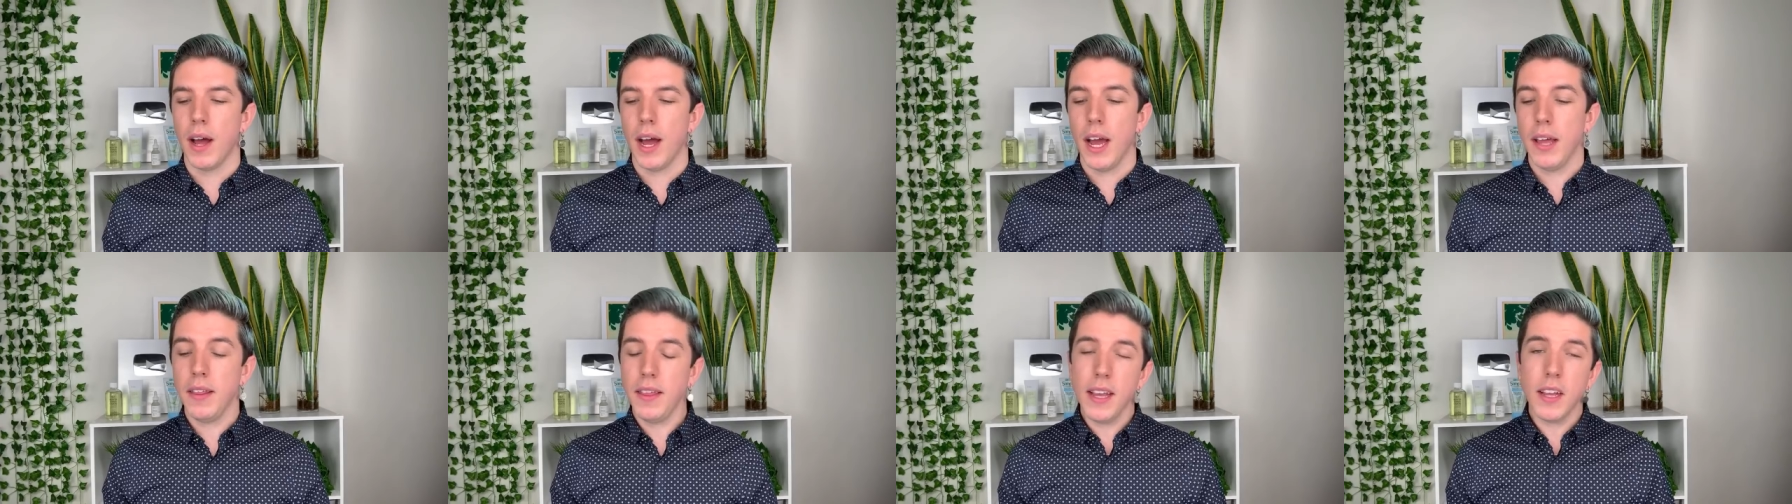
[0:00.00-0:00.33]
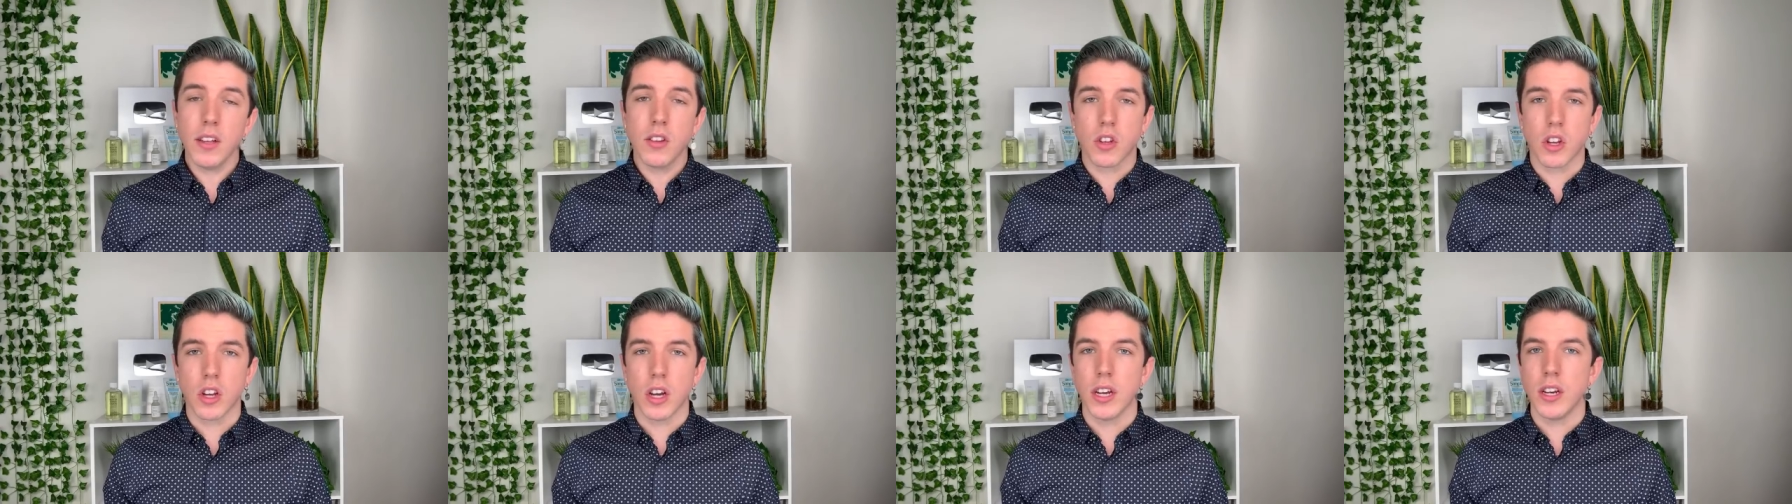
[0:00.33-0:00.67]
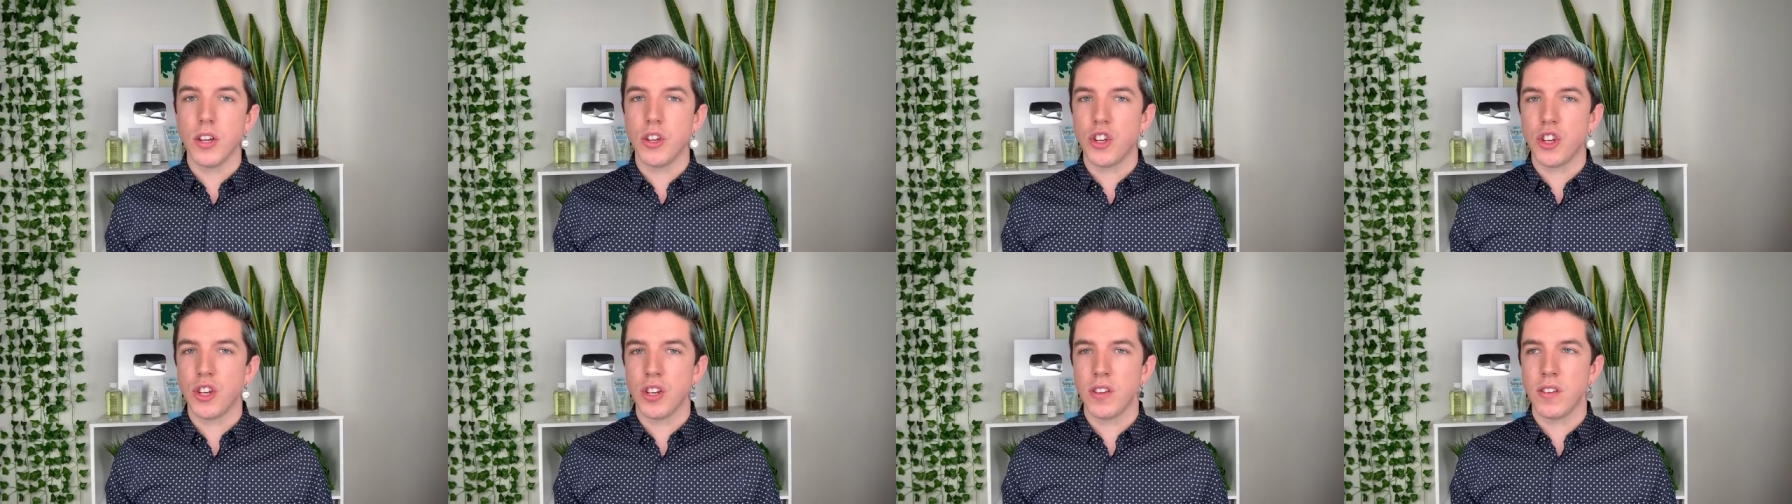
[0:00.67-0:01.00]
i think it's good
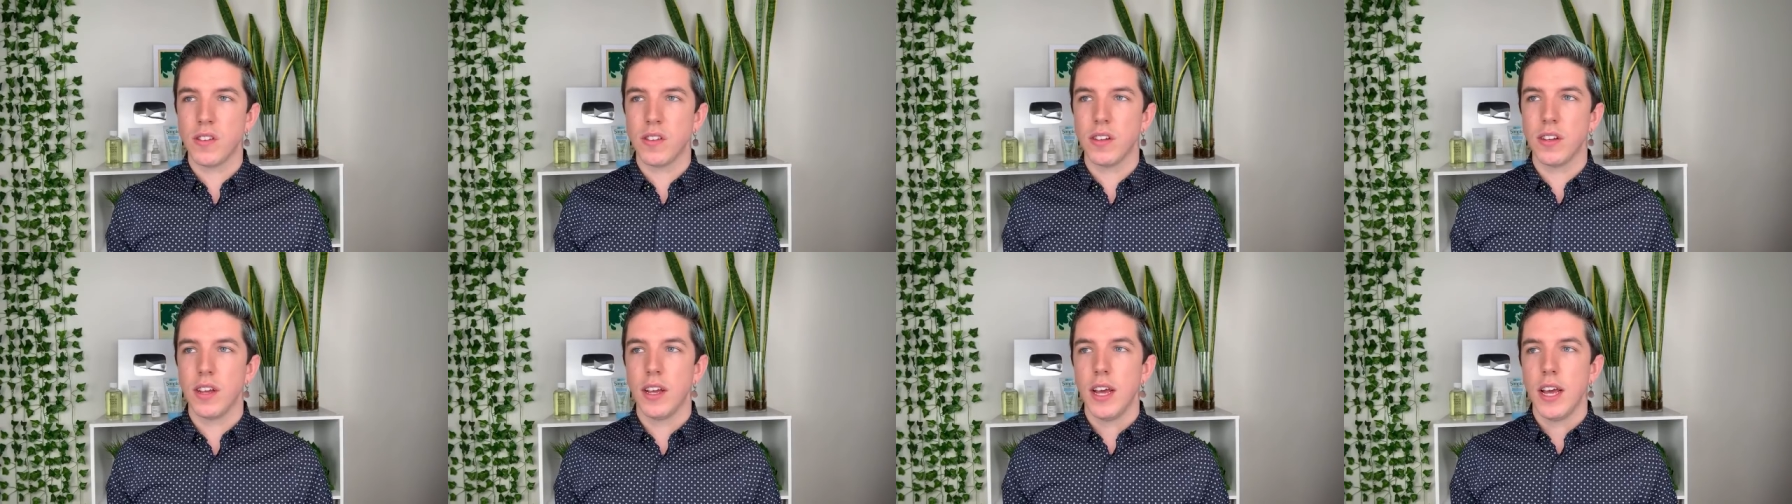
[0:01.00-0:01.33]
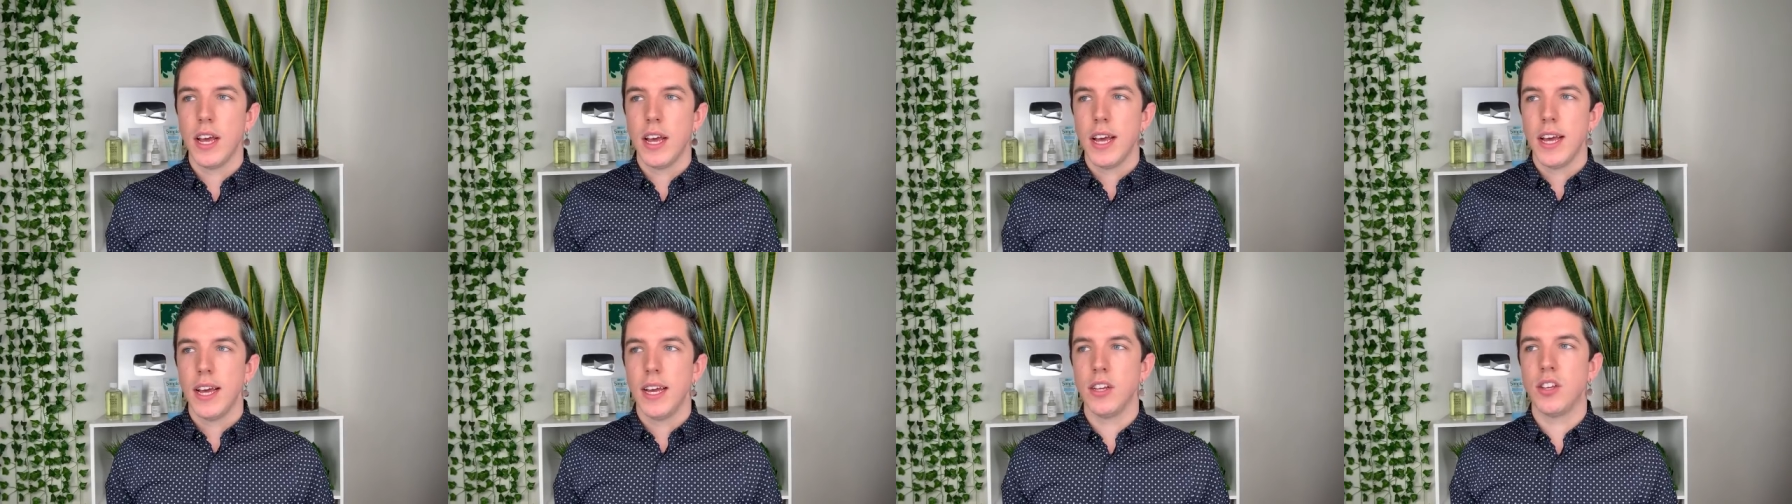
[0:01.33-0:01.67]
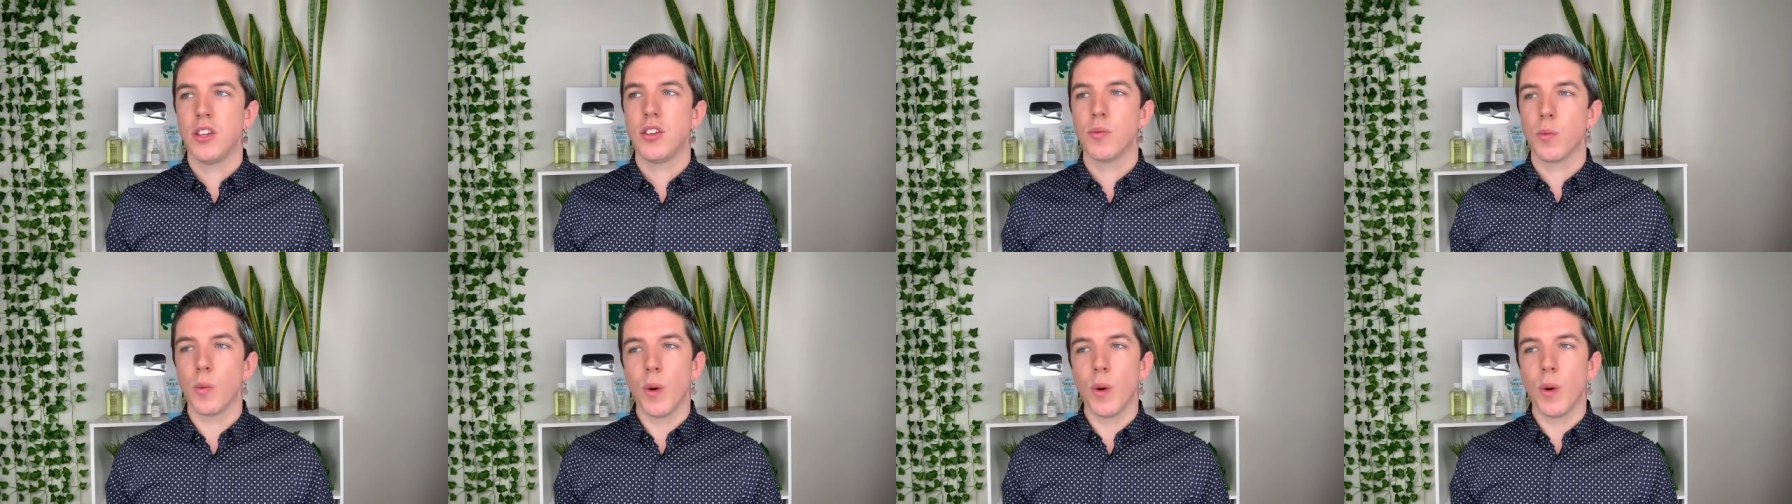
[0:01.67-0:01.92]
it's just it's